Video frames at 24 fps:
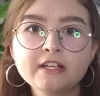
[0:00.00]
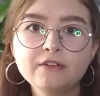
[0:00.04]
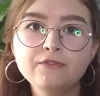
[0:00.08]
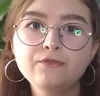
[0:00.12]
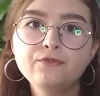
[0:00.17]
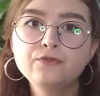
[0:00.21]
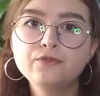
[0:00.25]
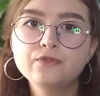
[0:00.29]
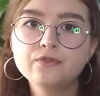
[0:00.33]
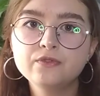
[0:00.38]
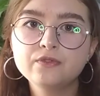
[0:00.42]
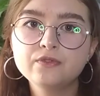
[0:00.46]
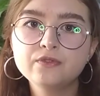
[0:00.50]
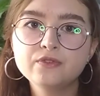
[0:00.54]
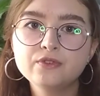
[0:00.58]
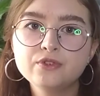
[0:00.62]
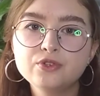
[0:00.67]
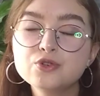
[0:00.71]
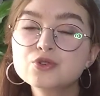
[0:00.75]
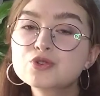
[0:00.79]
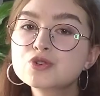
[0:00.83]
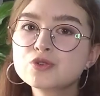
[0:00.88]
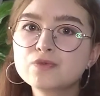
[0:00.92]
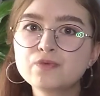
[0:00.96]
if
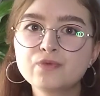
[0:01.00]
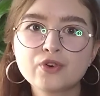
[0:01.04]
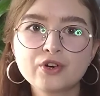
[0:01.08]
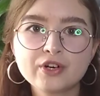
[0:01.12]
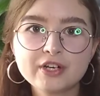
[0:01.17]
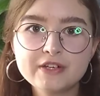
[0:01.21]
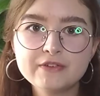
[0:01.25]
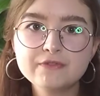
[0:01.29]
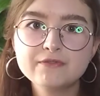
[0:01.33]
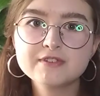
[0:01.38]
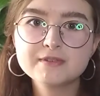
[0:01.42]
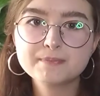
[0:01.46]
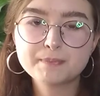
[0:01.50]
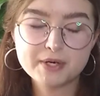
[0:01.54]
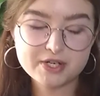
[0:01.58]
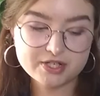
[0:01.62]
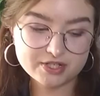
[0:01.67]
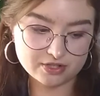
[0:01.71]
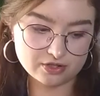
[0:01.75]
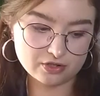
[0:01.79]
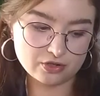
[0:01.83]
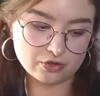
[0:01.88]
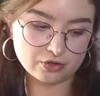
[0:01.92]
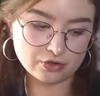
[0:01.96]
you should forgive this
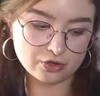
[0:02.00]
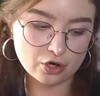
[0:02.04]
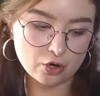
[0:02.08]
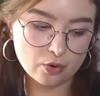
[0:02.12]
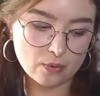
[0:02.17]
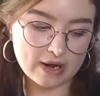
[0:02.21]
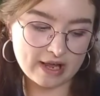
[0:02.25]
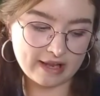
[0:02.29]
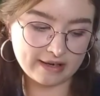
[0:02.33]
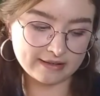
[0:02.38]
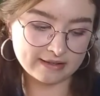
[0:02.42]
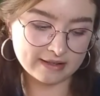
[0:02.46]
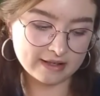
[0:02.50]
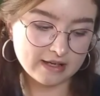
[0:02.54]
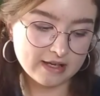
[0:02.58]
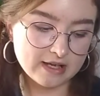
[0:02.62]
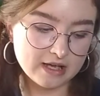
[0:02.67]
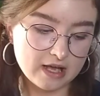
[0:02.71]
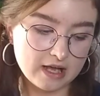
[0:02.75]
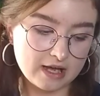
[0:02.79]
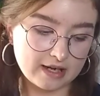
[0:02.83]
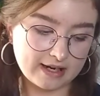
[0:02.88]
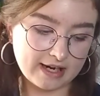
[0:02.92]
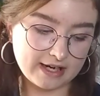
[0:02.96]
person or no, and
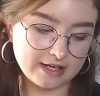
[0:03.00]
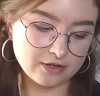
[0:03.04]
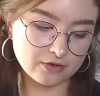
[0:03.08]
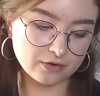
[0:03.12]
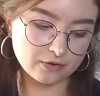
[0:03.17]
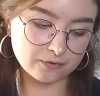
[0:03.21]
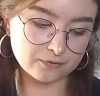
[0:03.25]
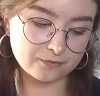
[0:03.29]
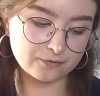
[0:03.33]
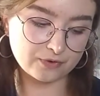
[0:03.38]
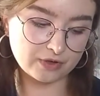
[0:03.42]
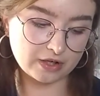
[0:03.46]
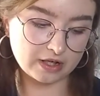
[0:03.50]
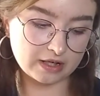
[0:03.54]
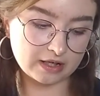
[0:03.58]
kind of